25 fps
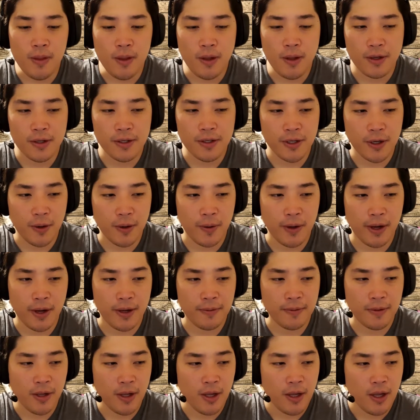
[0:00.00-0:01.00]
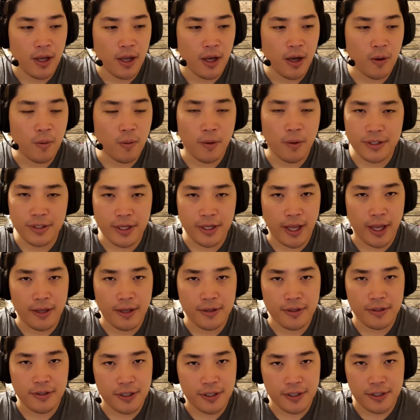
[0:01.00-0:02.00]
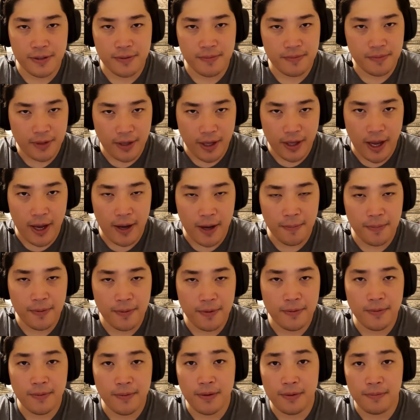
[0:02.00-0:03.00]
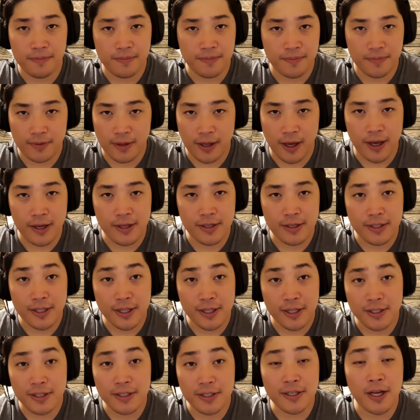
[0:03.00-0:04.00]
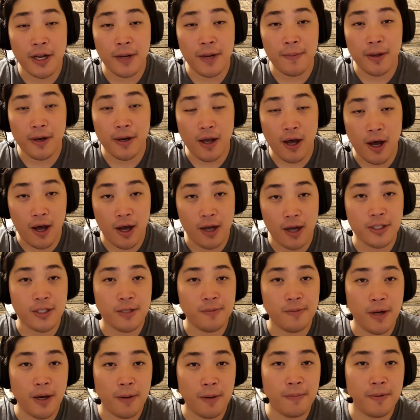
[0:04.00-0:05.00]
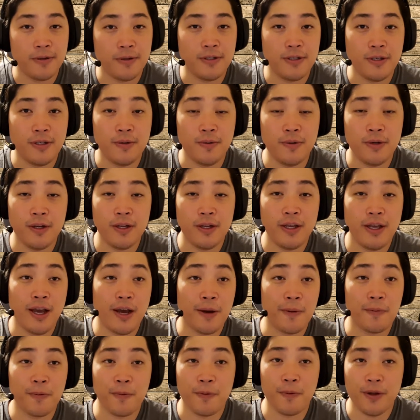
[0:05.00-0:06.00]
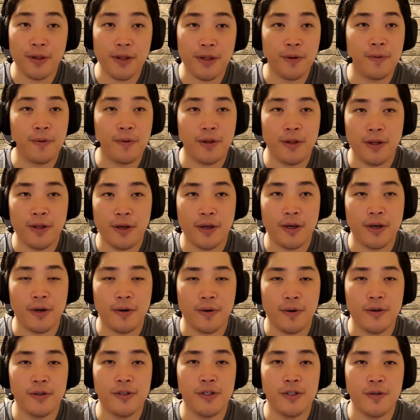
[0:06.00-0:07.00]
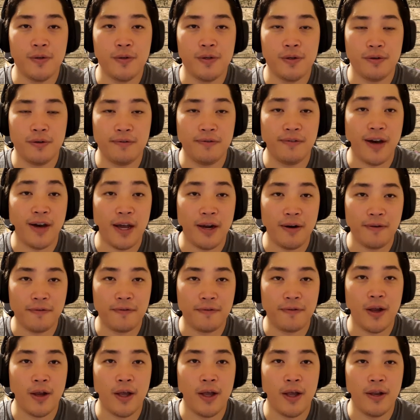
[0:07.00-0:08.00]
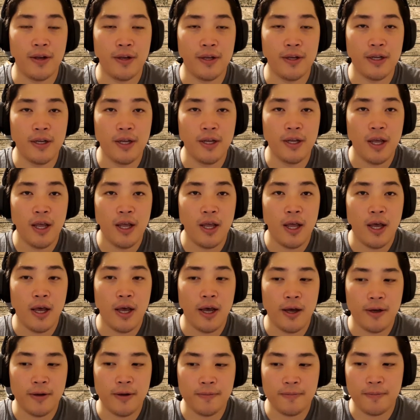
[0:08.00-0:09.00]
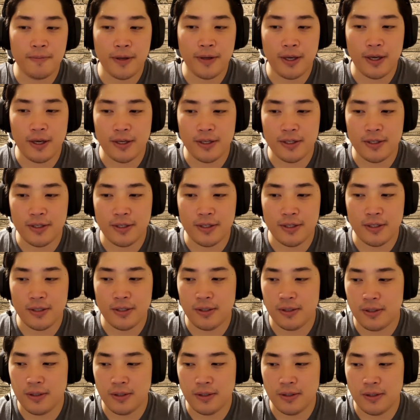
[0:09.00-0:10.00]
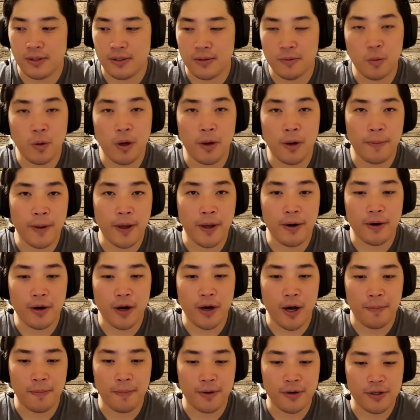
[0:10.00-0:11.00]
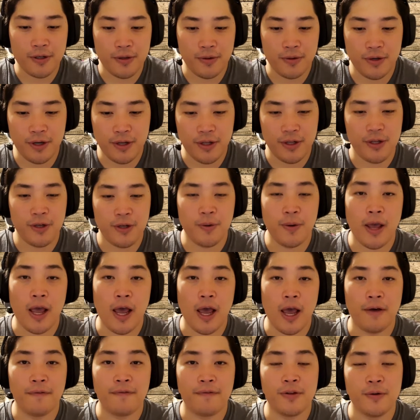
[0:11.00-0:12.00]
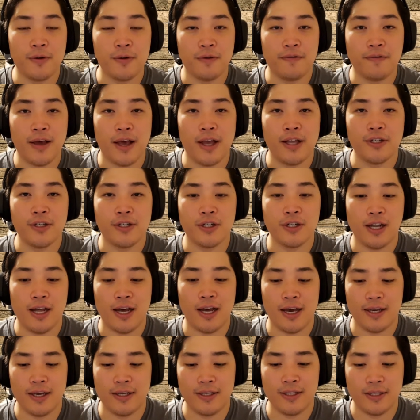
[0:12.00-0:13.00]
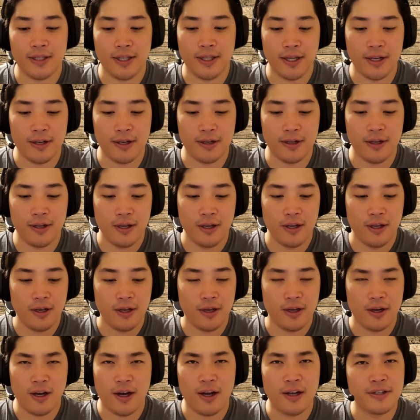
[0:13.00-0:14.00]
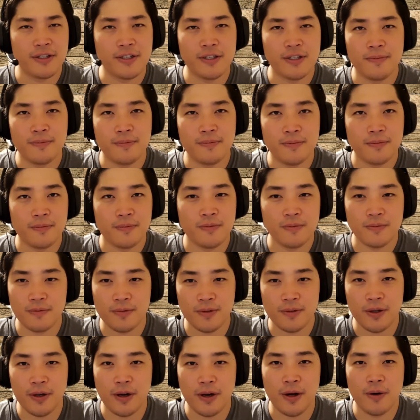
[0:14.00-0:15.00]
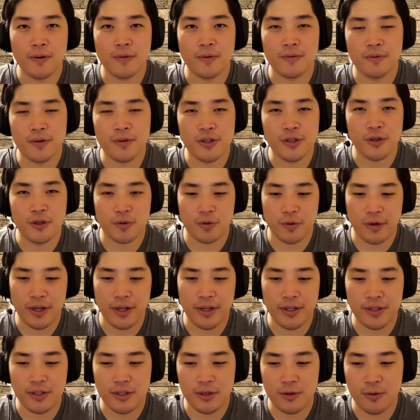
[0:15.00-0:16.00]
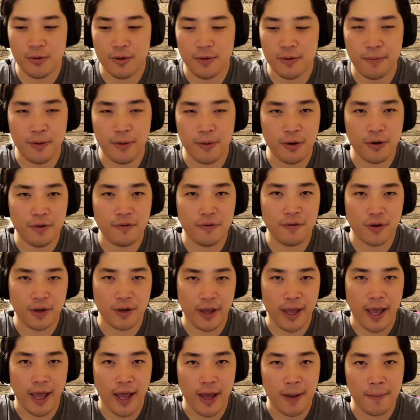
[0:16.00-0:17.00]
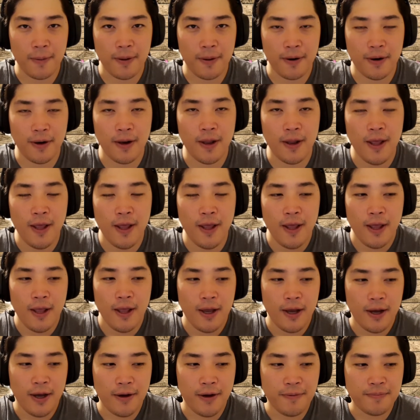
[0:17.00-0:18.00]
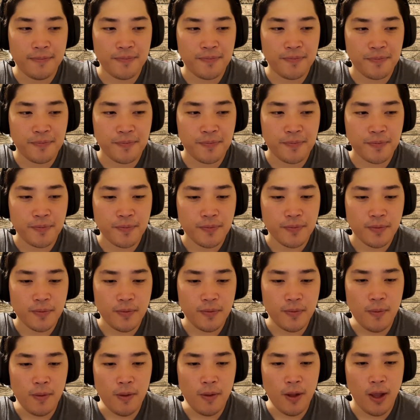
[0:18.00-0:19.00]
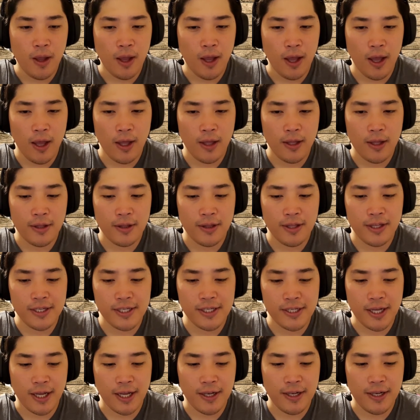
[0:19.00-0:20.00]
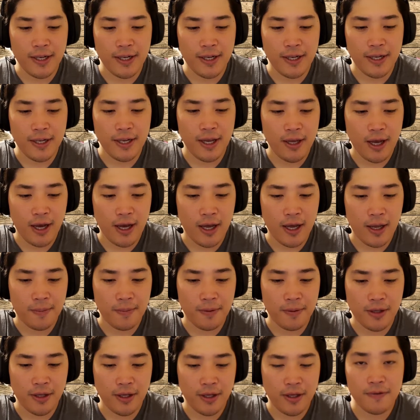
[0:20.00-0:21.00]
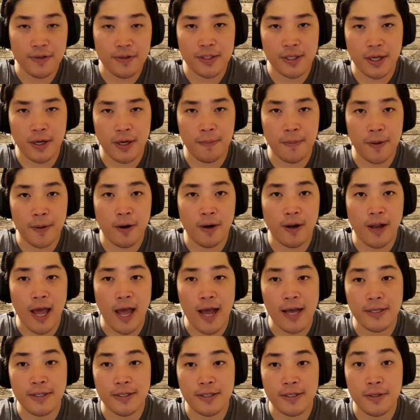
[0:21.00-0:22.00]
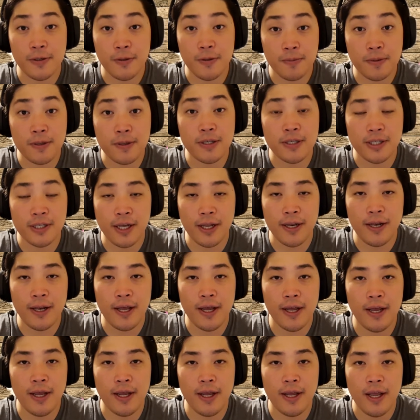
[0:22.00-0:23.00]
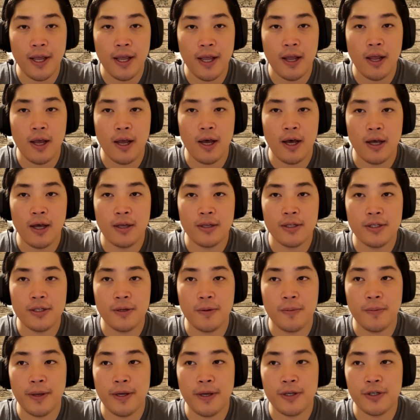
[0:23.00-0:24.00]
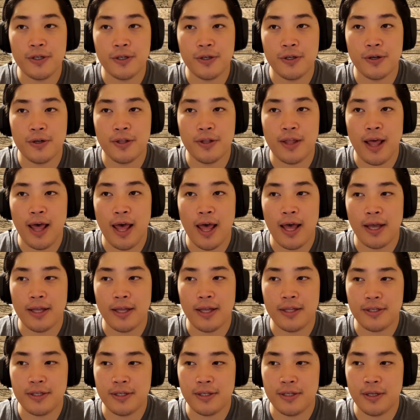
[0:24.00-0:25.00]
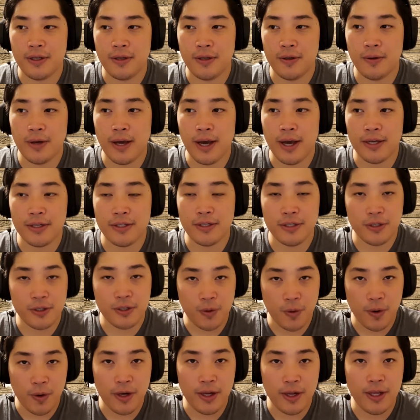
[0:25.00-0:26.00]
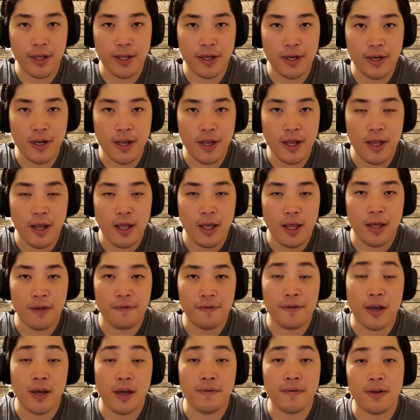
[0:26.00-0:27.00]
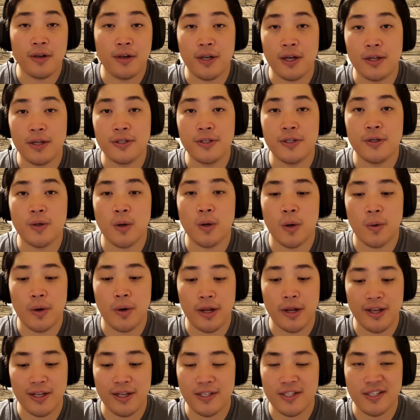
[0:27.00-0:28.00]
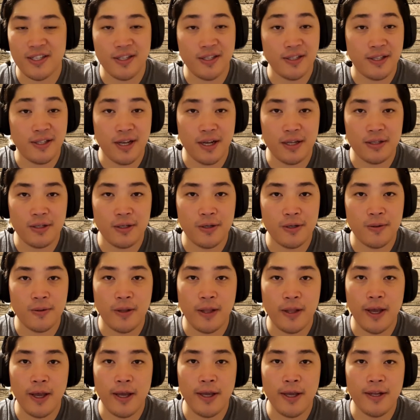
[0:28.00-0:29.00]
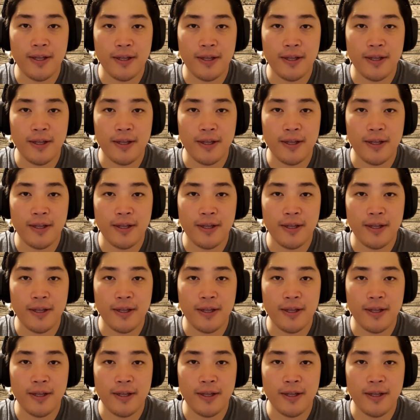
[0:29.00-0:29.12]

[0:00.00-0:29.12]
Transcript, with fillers: so uh, uh, once again, just camp. Guys, this is going to be an awesome opportunity. I really, really encourage you to invite a friend uh, because what better opportunity do we have to evangelize than an awesome, you know, retreat to a beautiful cabin? Um, uh, this Sunday, I believe, is going to be our last Super Sunday. Uh, so make sure that you guys join in. If you haven't done so already, it's still not too late